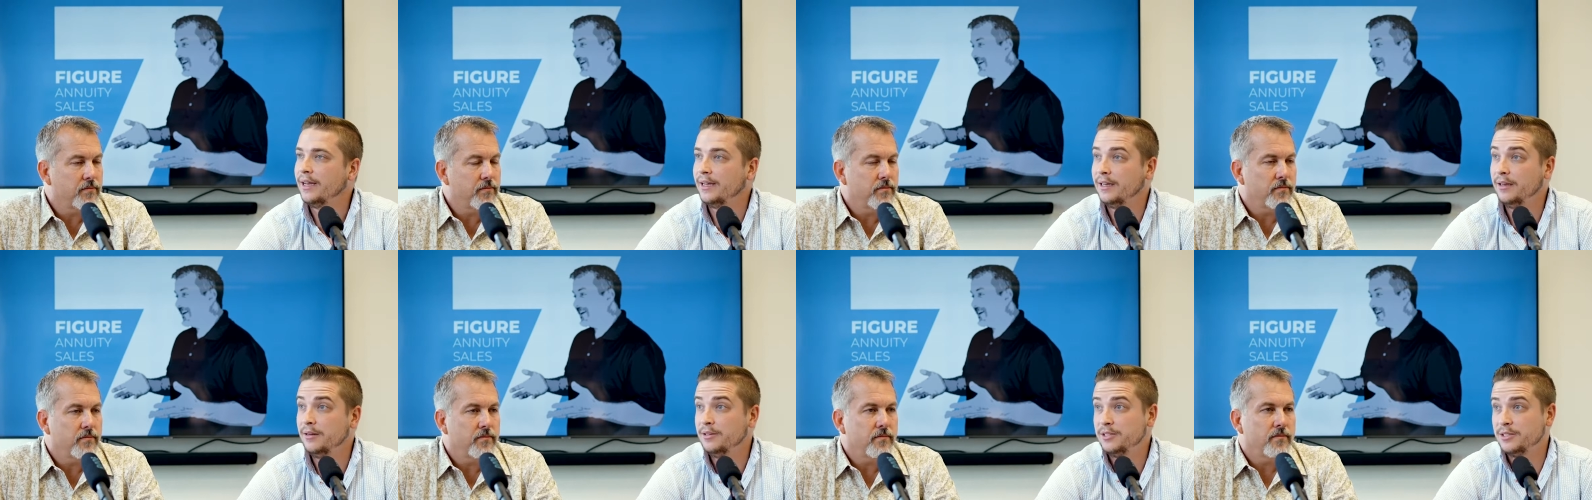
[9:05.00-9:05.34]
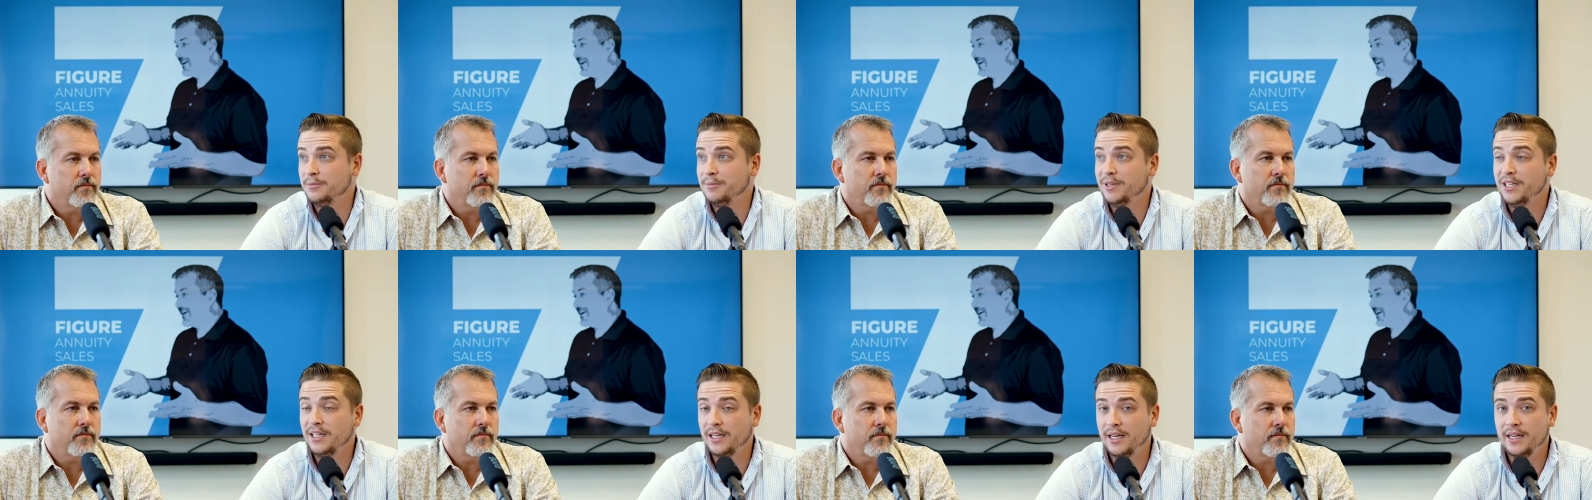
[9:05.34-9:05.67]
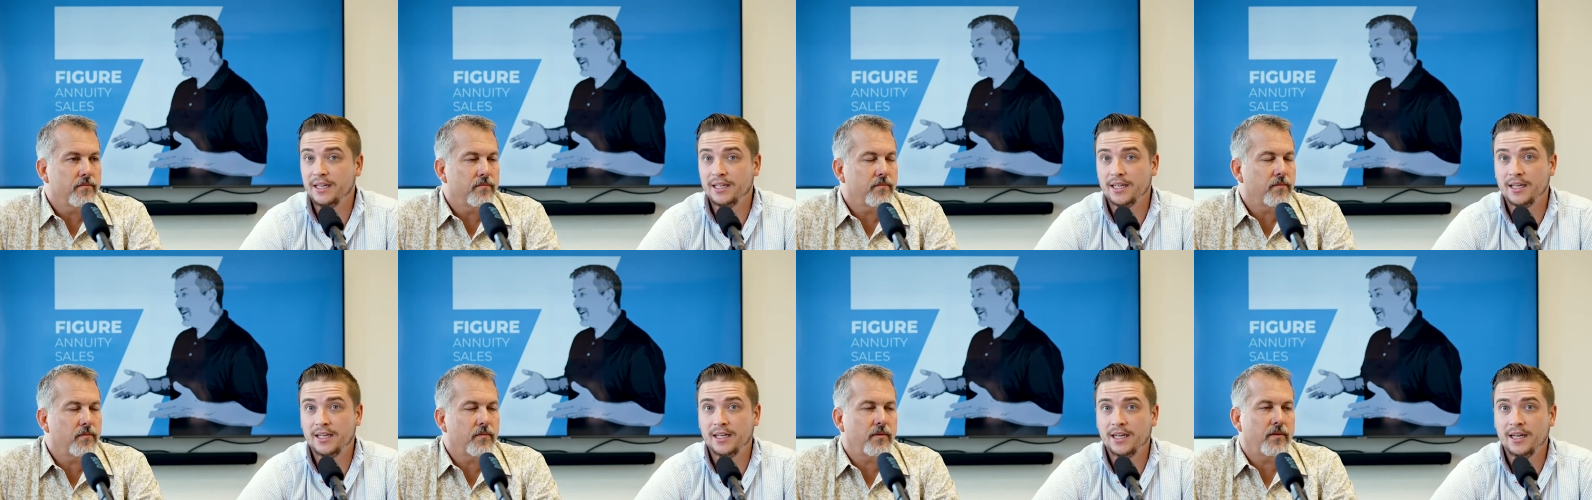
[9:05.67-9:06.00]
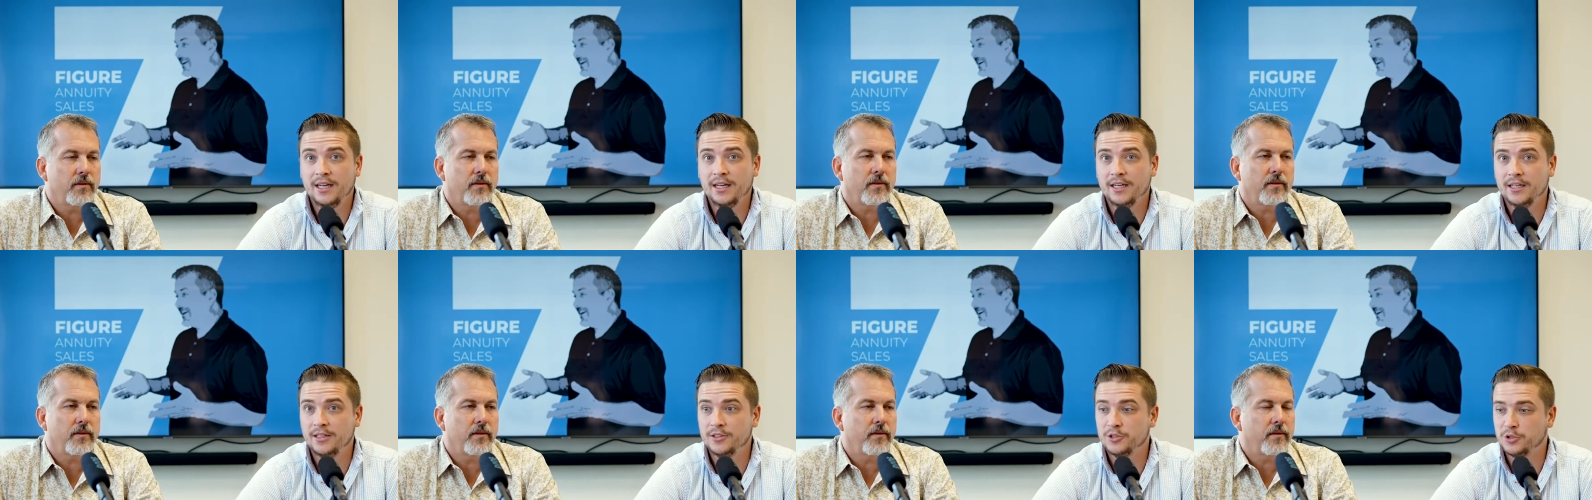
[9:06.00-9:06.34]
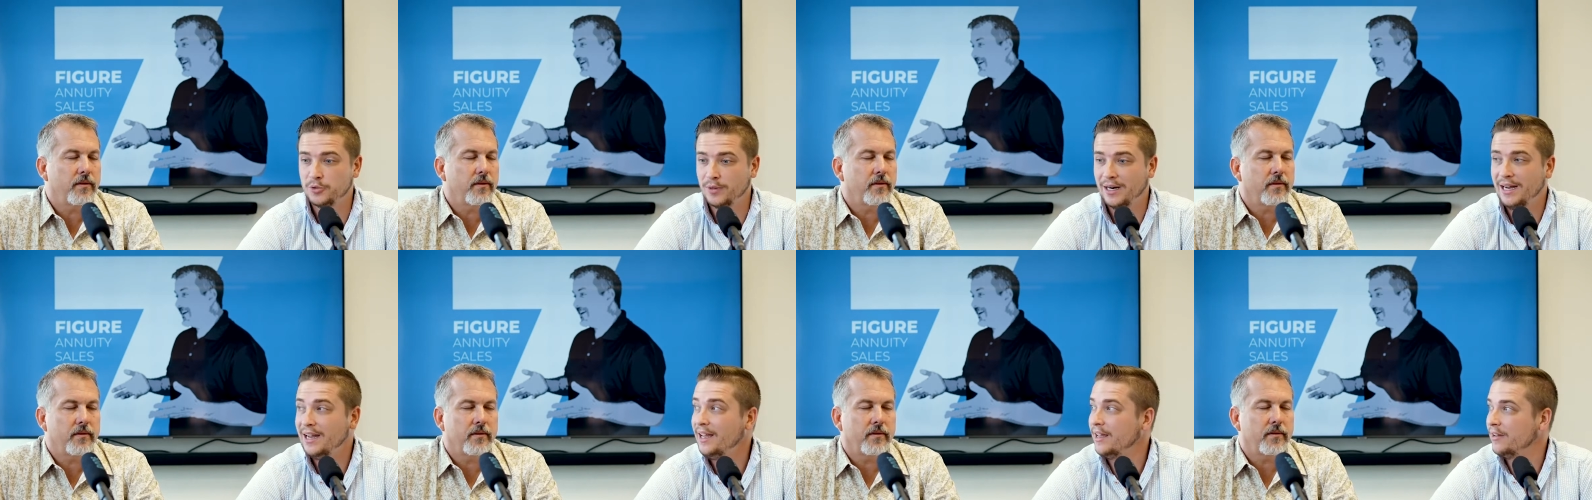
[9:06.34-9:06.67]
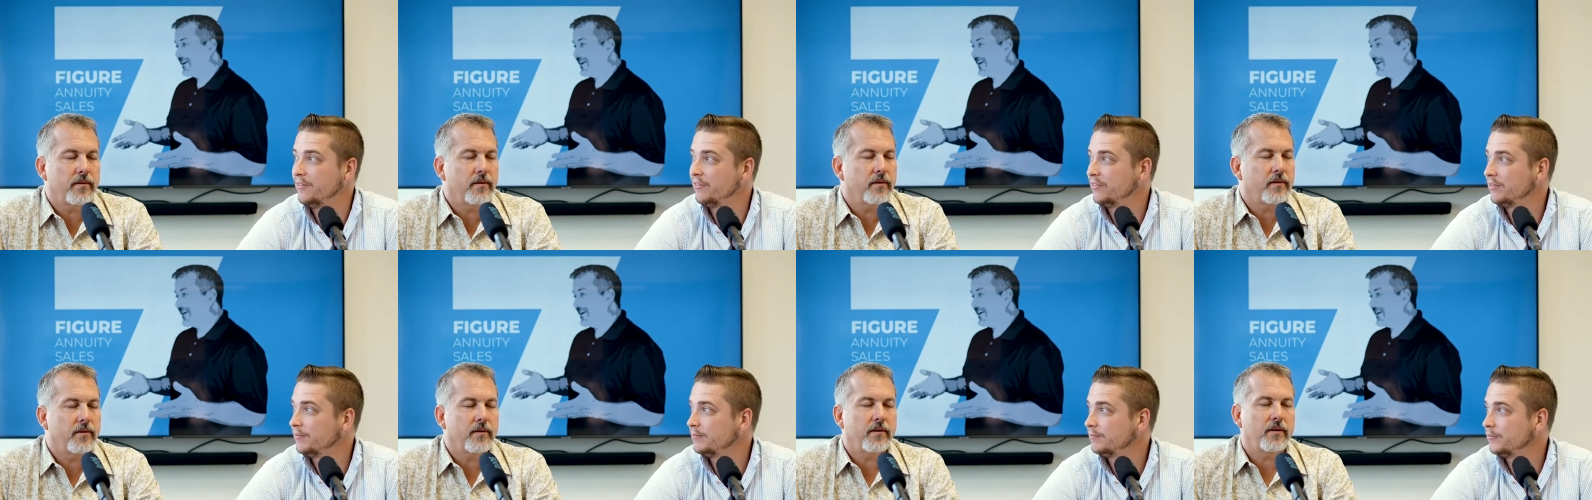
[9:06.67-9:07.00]
Speaker 1: Uh, to me, A K A
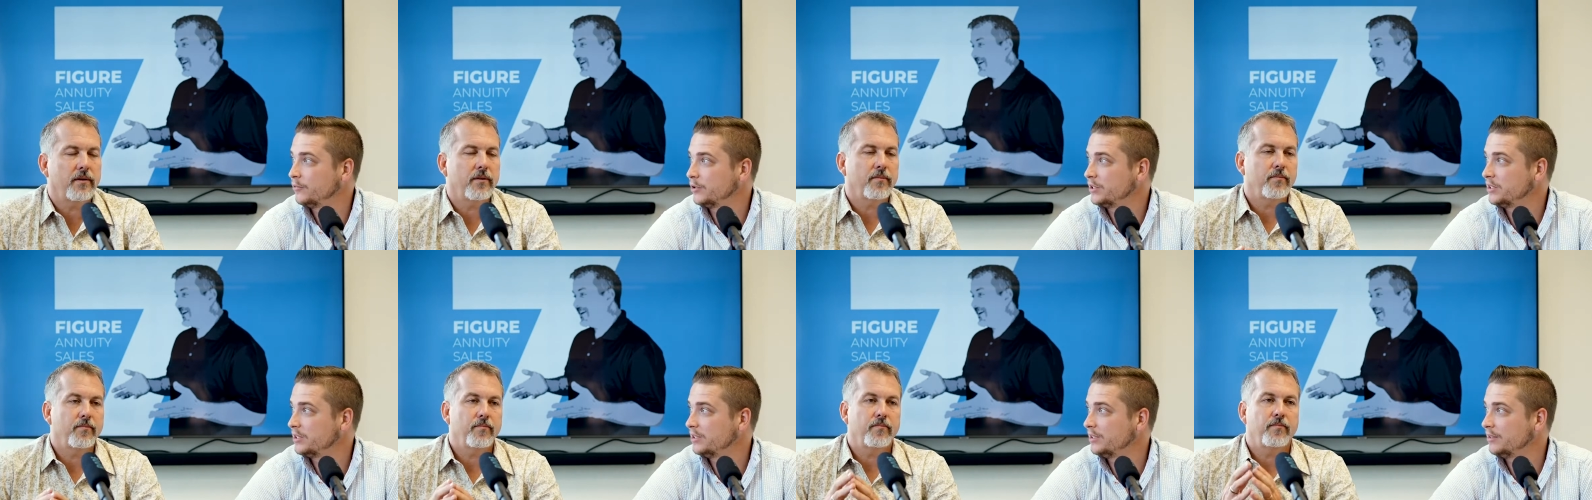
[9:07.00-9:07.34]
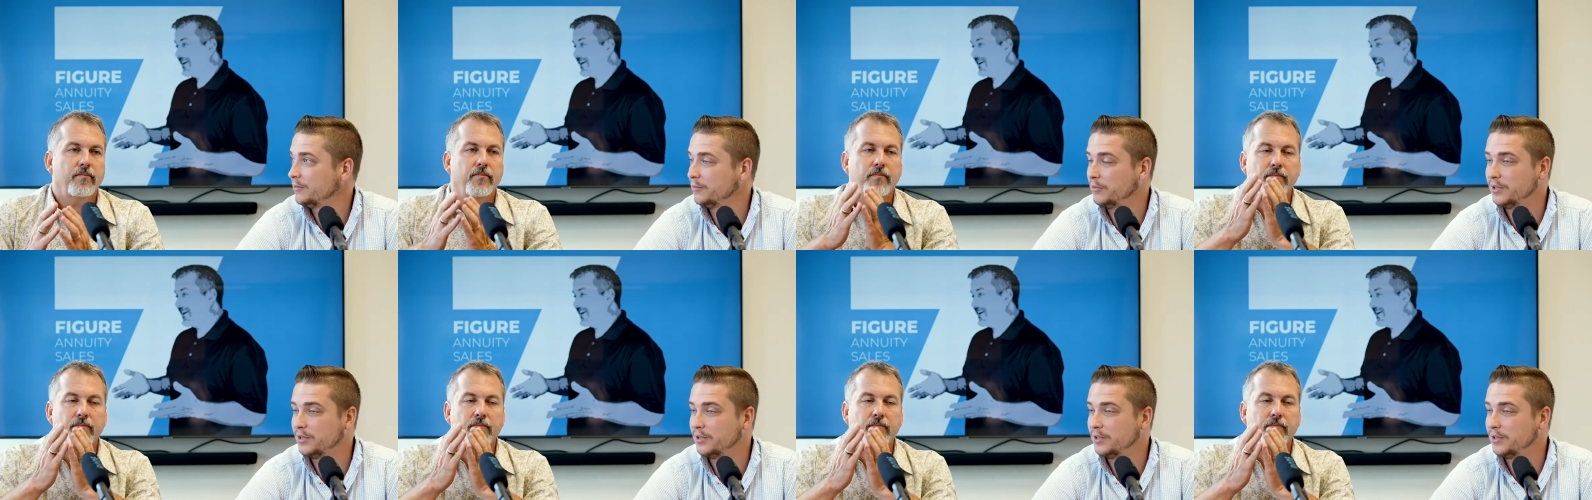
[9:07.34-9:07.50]
drive. Um, what's the